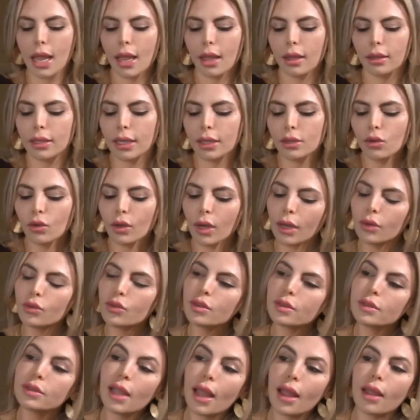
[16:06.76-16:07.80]
they don't
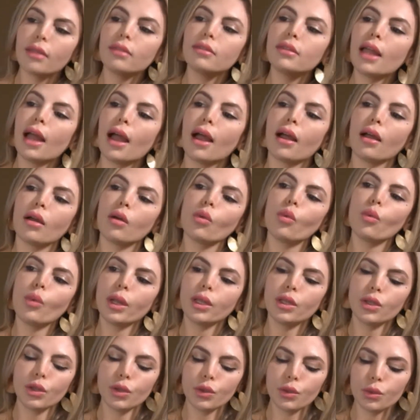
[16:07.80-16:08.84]
understand that
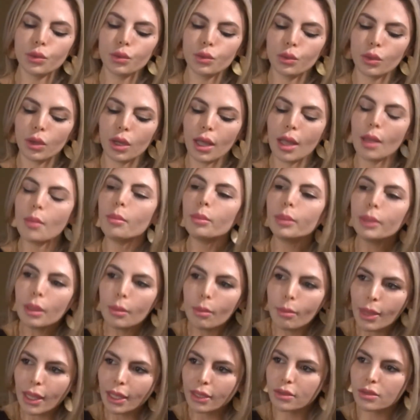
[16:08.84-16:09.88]
when you
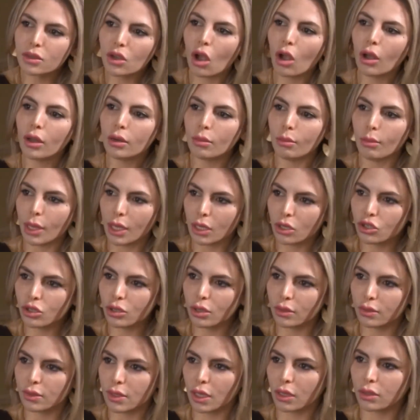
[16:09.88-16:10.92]
implement
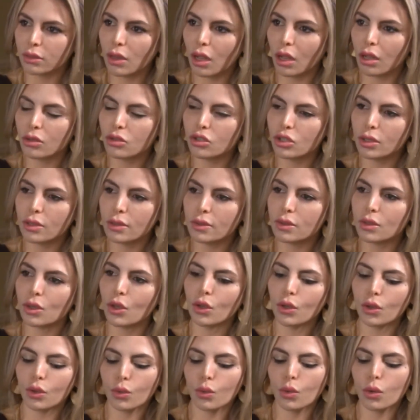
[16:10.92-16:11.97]
automation technologies,
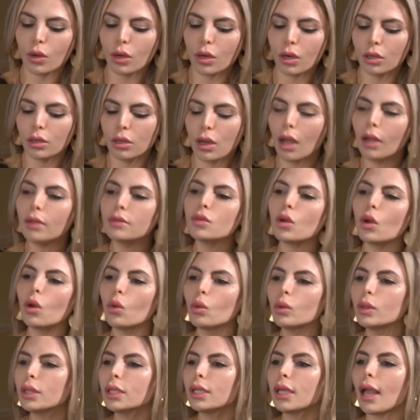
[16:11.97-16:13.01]
you're not
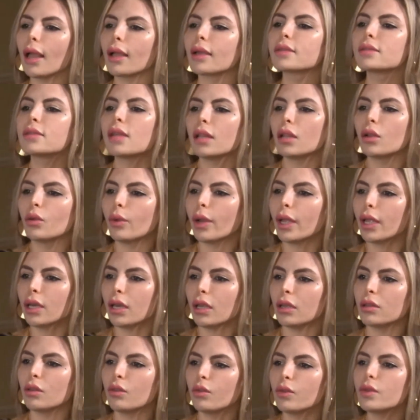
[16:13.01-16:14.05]
only
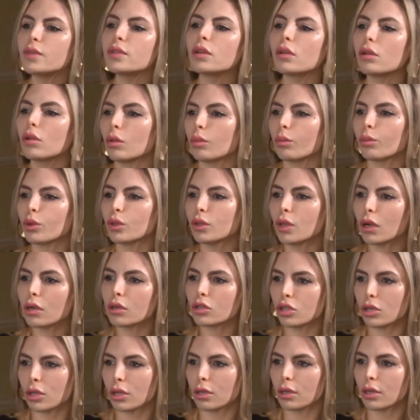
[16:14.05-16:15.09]
accelerating the physical
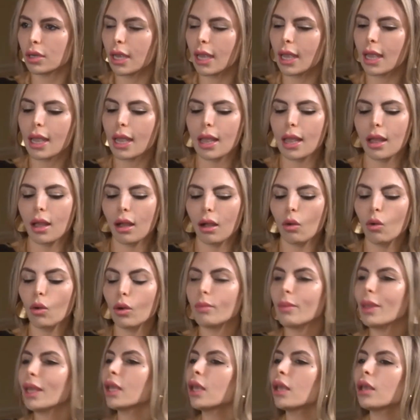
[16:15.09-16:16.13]
production or
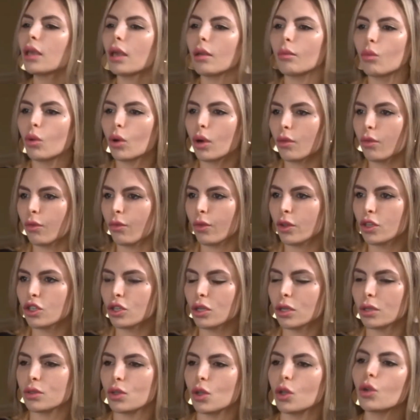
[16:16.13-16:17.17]
making it more
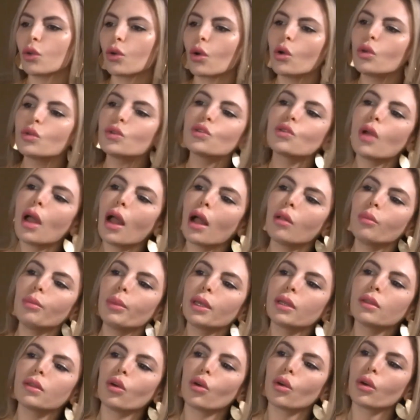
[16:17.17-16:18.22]
efficient, you're also
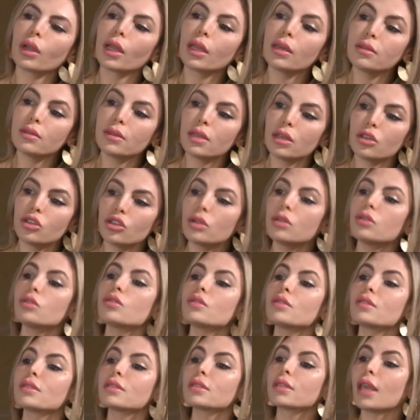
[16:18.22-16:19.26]
helping the organization
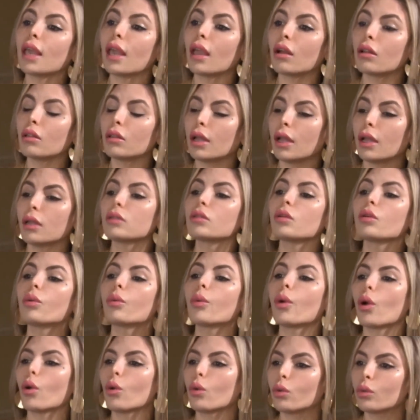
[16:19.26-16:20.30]
to scale and
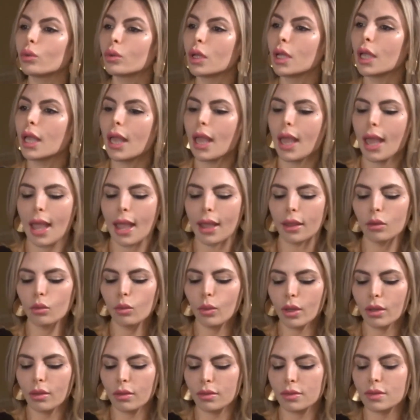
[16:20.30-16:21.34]
grow. And
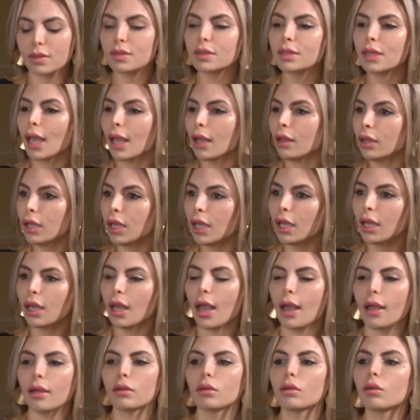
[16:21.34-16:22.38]
with scaling
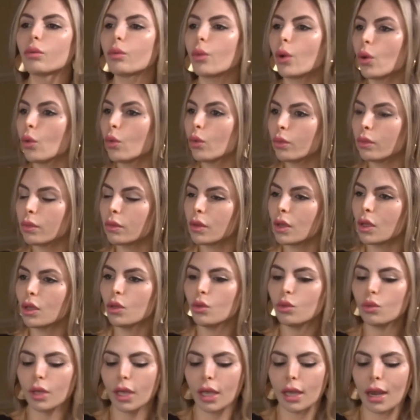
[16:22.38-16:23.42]
and growth,
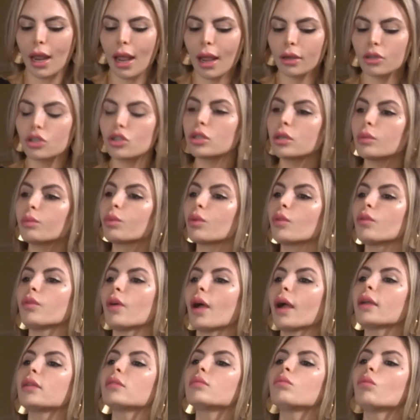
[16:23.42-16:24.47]
you can actually
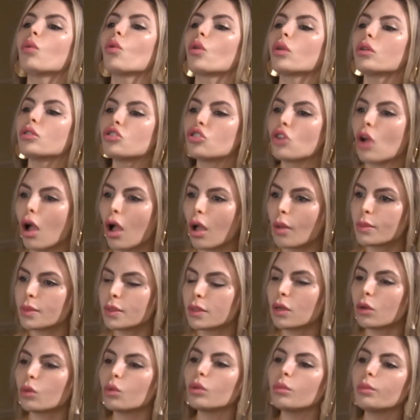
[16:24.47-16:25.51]
provide more
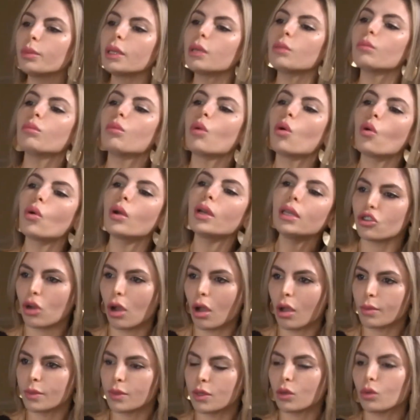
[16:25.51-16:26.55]
jobs. There will be more
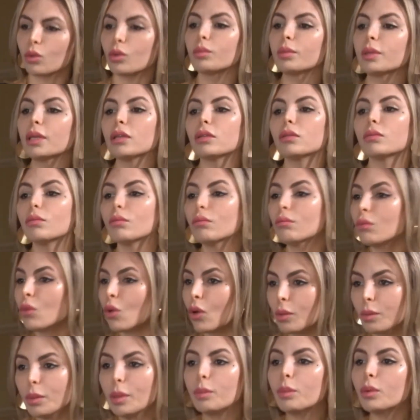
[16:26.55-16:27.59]
jobs. There will be
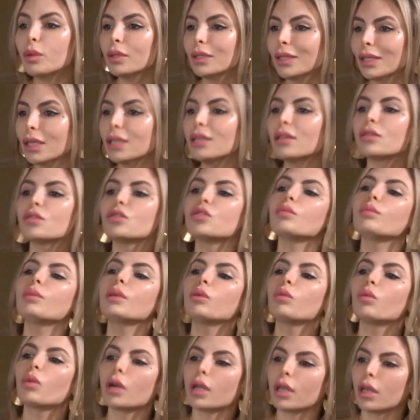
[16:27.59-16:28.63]
more people needed to
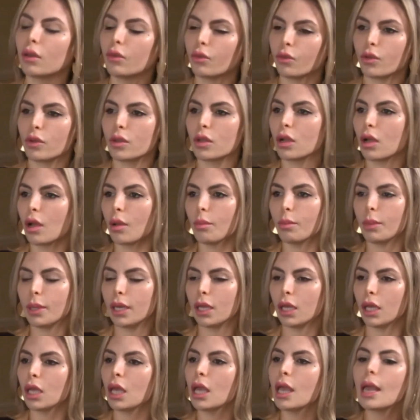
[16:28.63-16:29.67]
be working for the
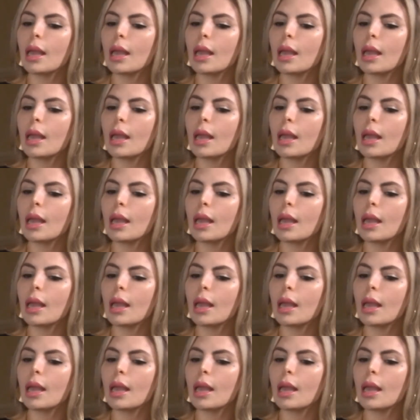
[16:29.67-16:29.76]
company.